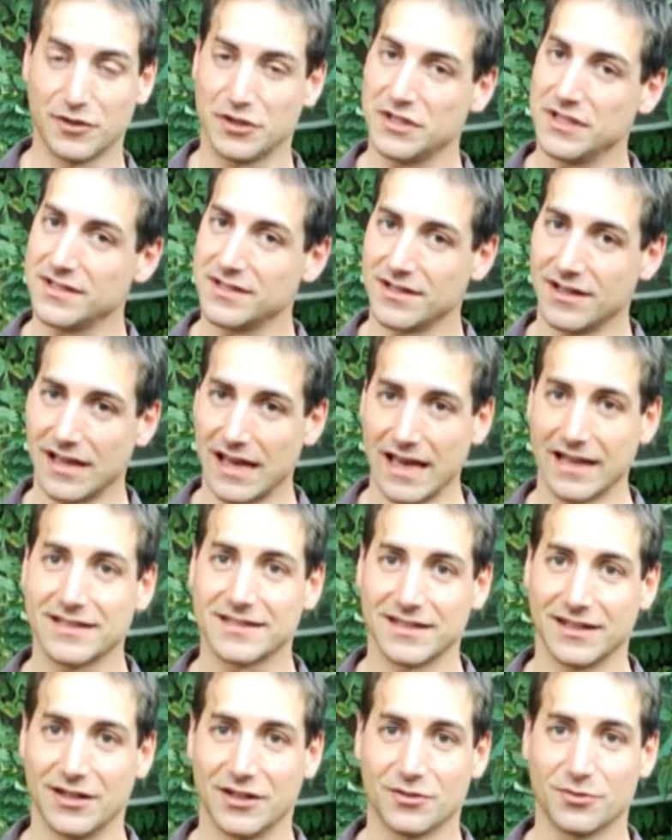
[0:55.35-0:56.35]
which is
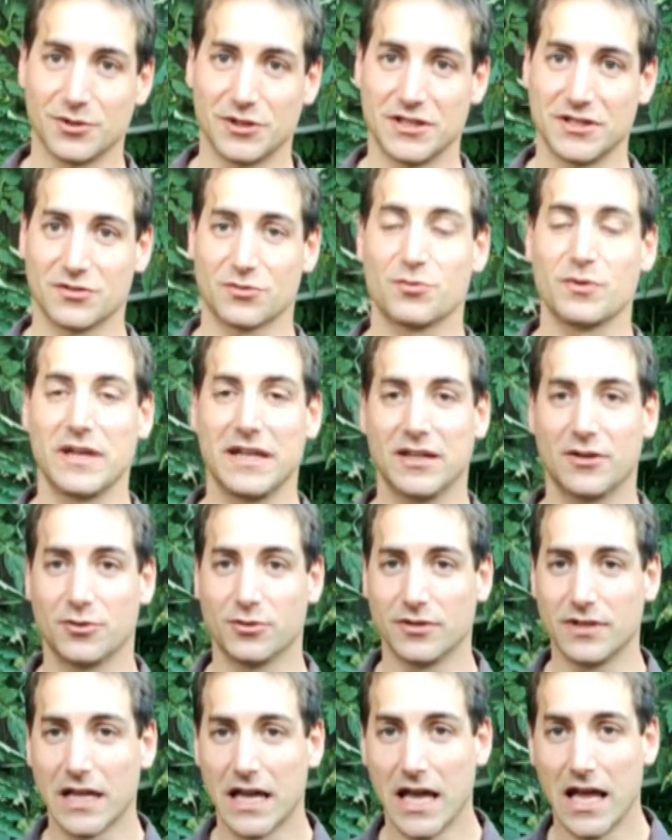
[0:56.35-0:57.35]
excellent, which is really
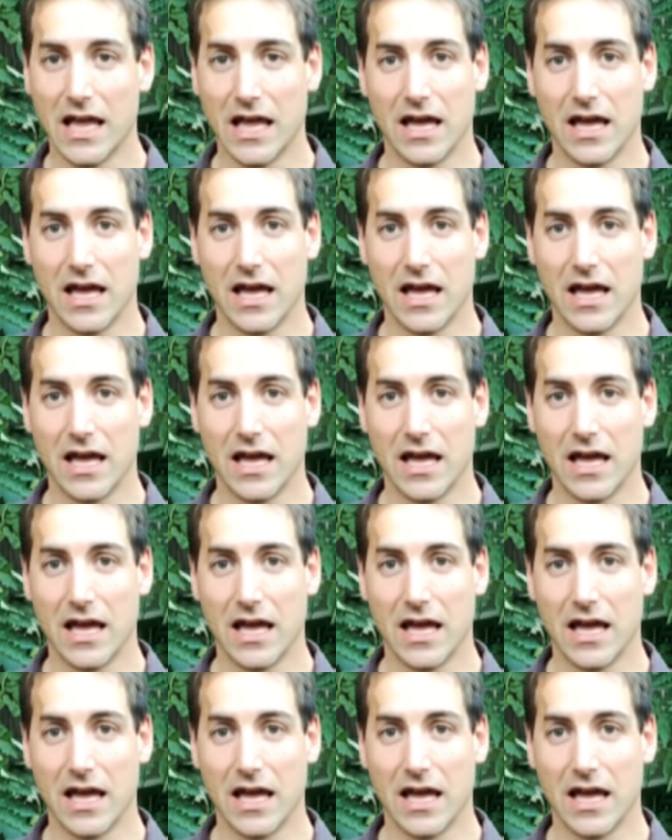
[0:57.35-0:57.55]
good.